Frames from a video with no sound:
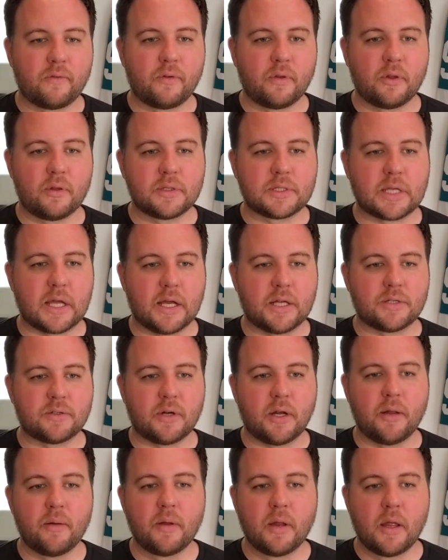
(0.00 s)
those guys,
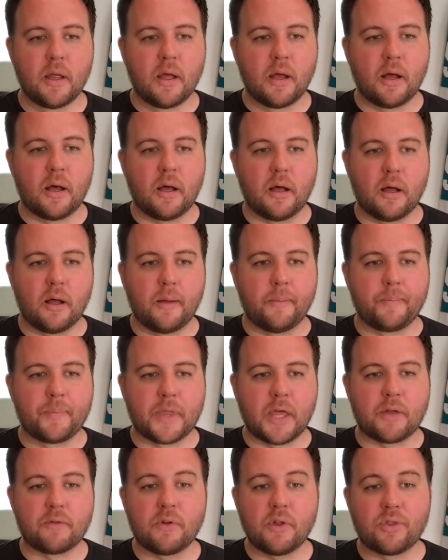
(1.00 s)
right?
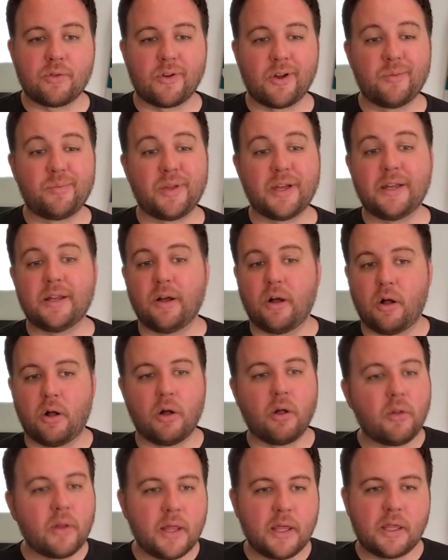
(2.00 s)
Henry Thrun played
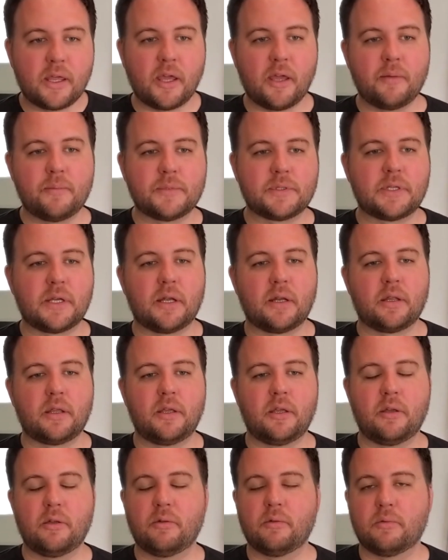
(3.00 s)
all 8 games that
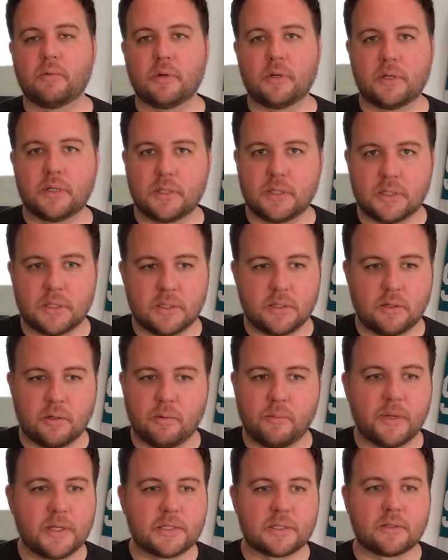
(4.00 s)
he was, you know,
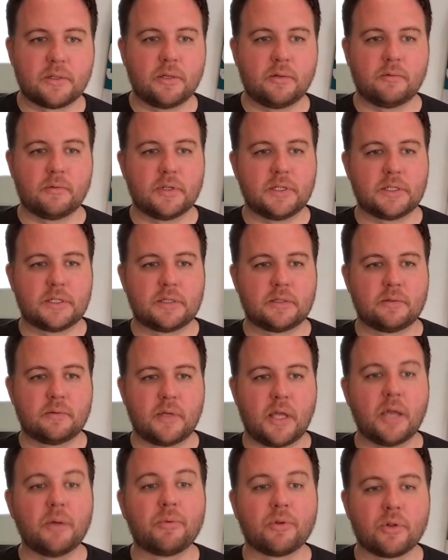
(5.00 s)
basically was
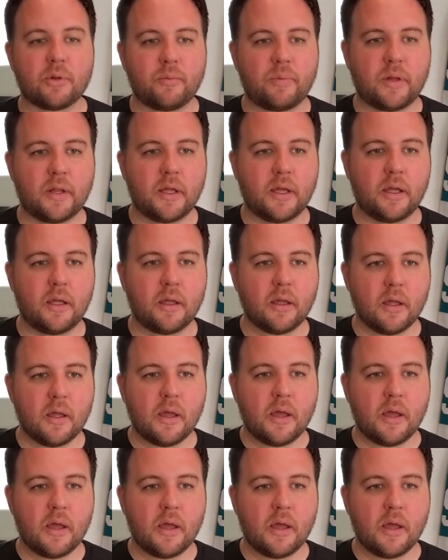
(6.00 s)
able to play.